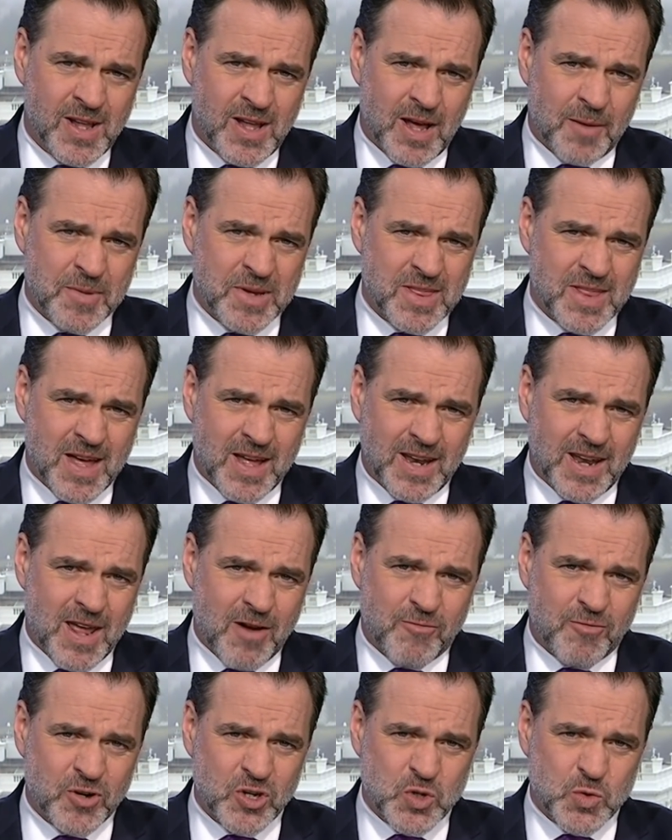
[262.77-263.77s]
I mean, that
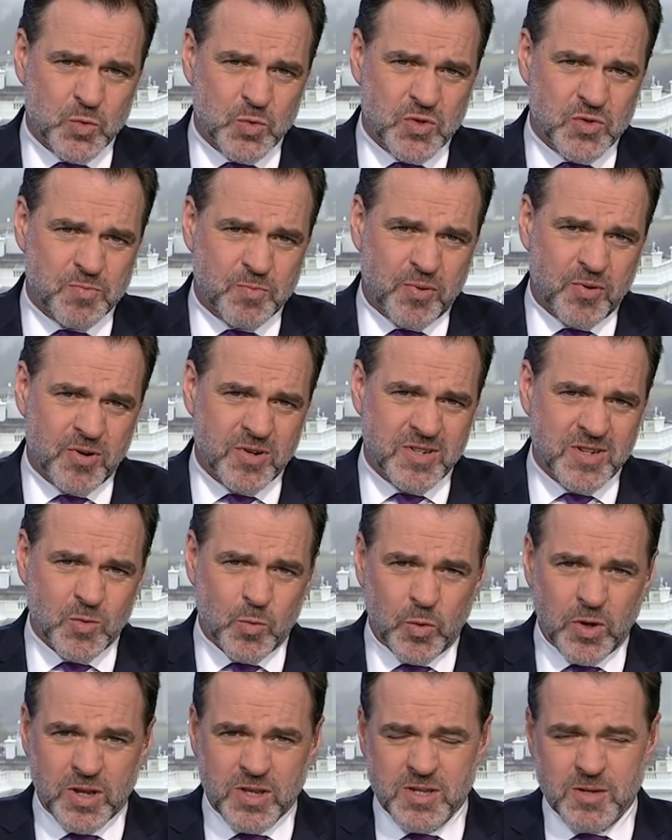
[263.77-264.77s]
leverage was pretty
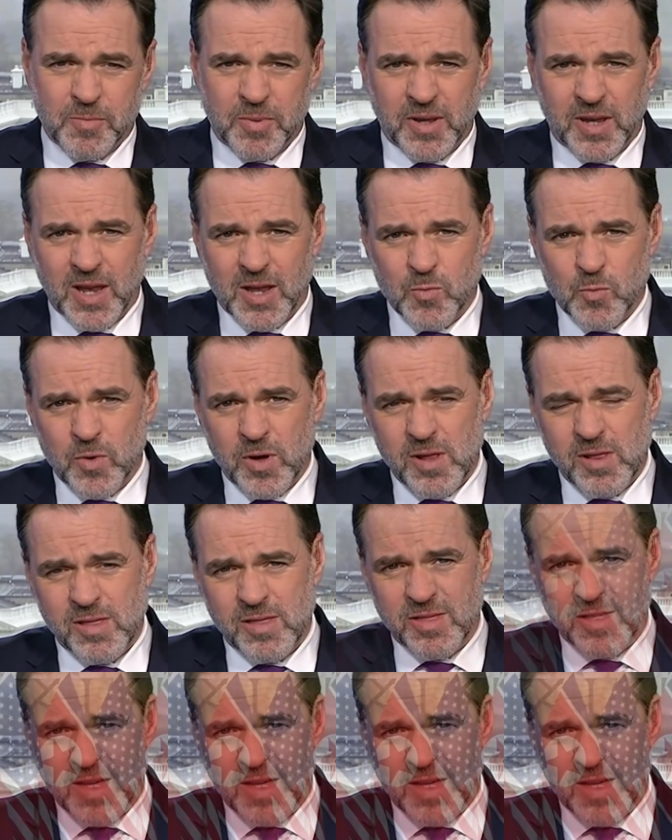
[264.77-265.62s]
weak to begin with,